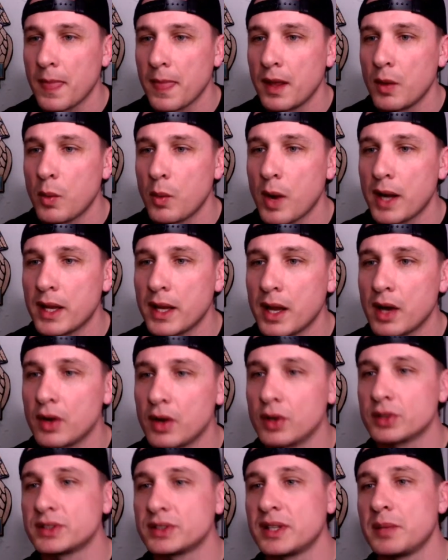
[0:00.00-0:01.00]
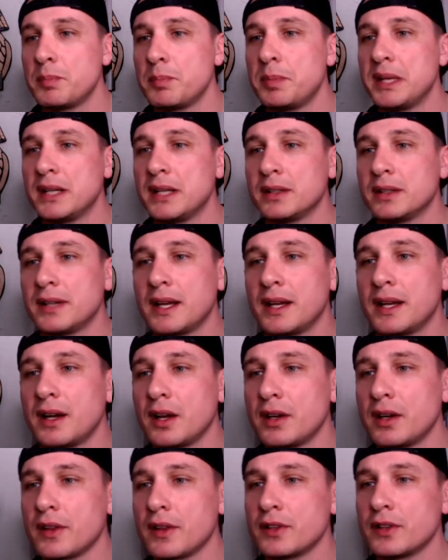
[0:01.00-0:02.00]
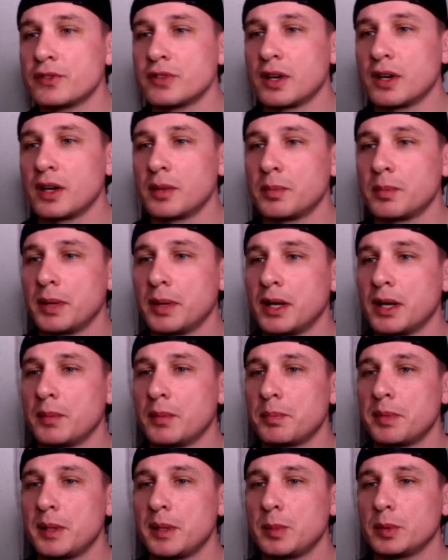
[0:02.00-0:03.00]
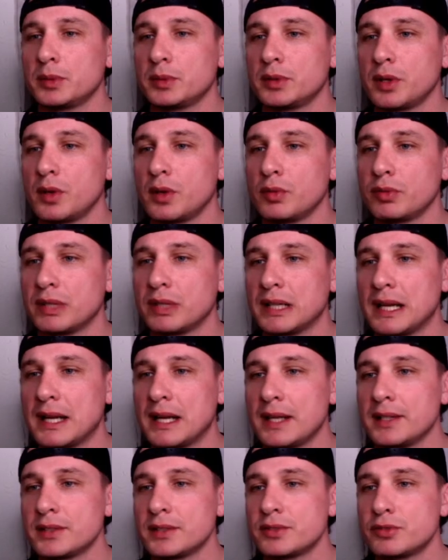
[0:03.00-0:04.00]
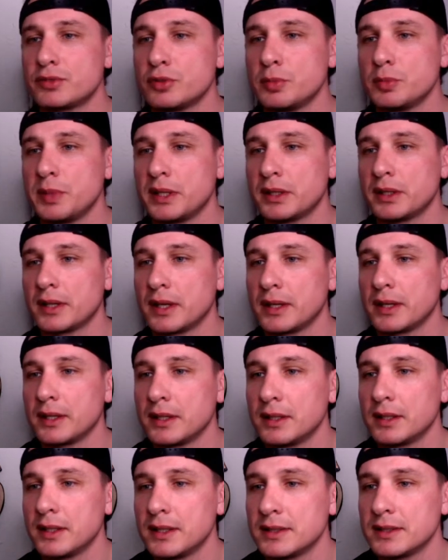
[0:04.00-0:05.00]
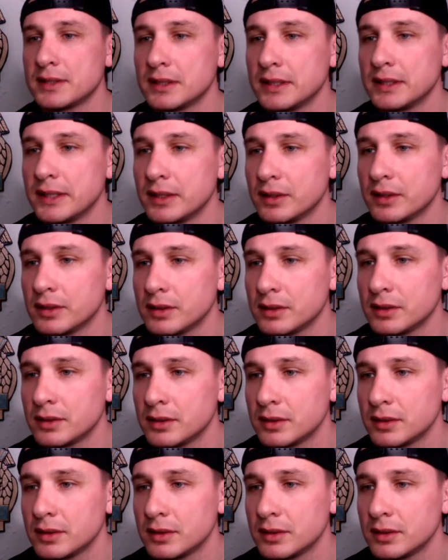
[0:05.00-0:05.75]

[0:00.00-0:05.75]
Y Y O said, betel nut, another drug, but people don't realize true betel nut is illegal.